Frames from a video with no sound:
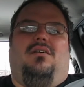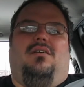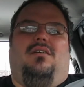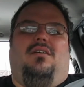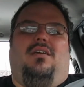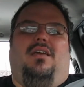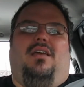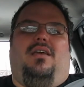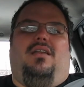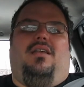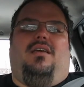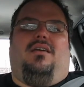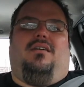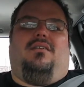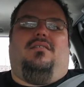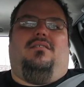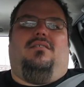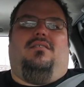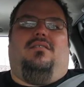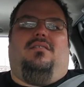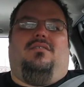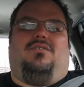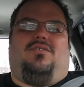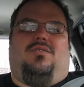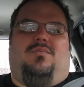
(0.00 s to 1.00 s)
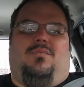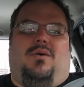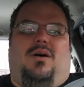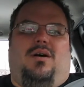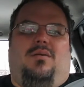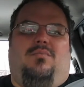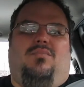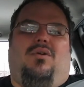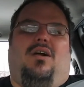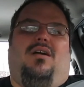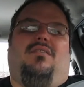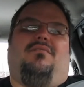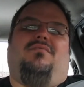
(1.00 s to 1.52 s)
eating a small
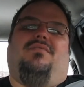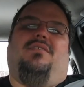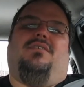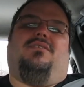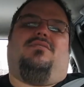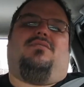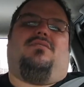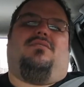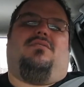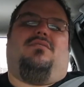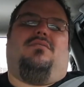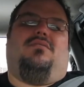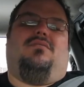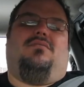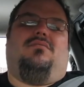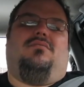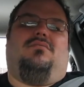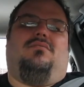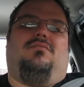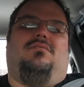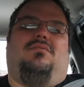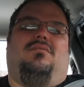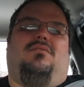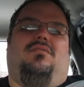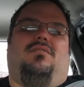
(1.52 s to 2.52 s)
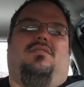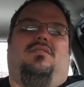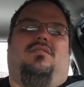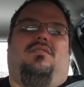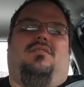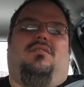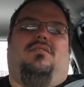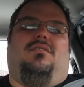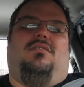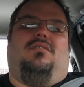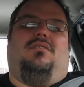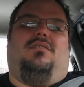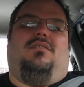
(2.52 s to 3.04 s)
breakfast.
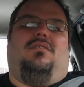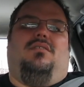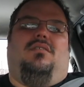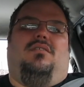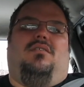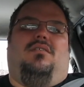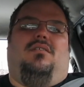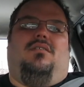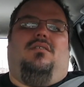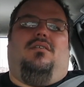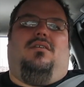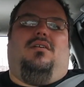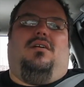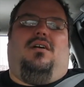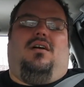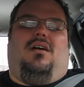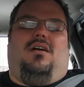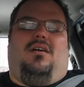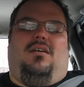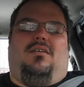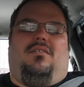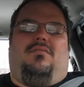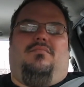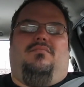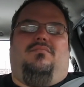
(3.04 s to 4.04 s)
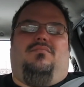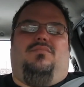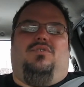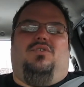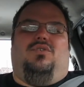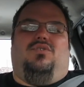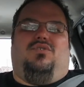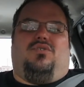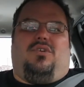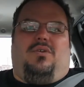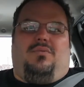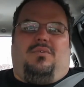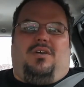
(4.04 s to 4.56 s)
I
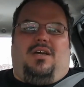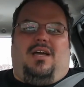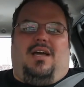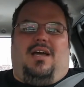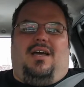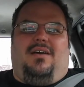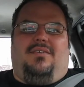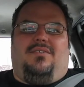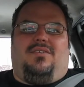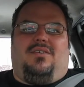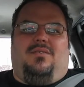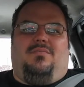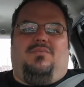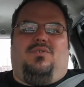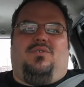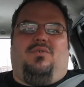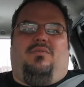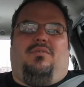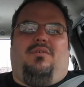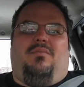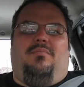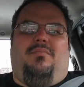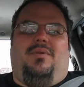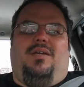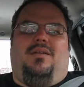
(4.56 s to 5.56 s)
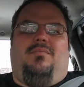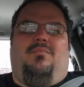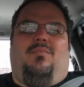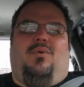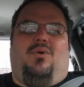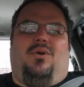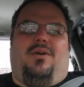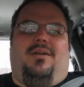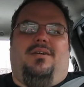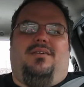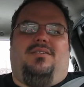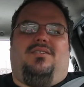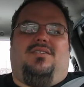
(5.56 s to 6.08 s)
usually will have some sort of
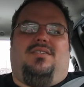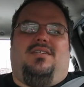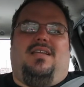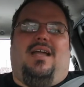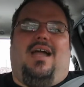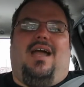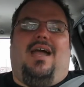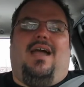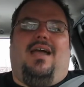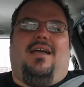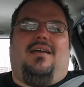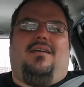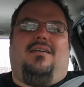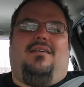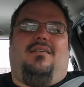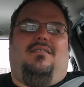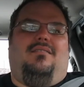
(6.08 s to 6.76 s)
mid-morning snack,